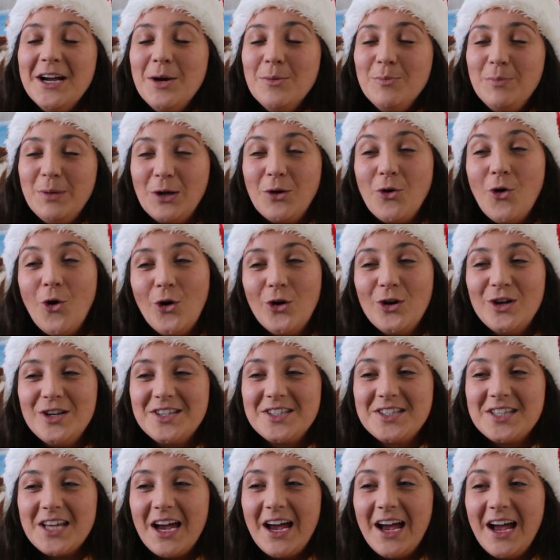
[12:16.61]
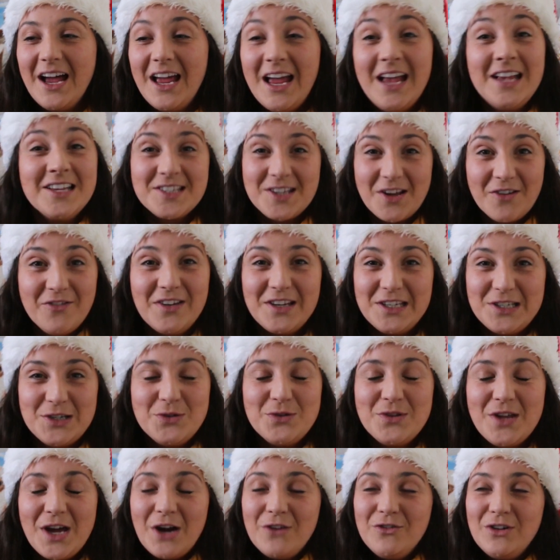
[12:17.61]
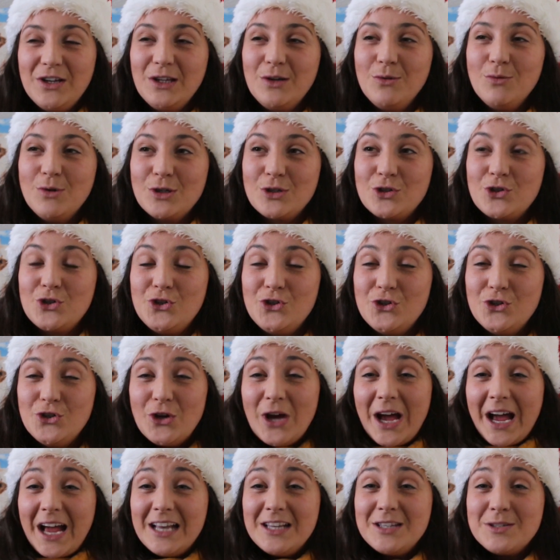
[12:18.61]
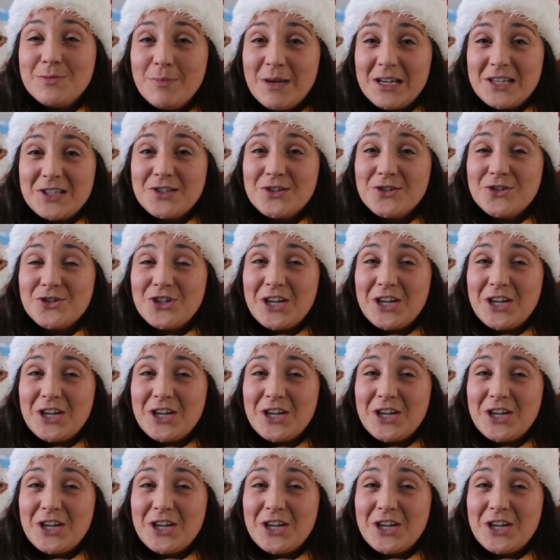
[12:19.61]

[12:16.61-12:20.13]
because it's a video that I really want to do, and Mr.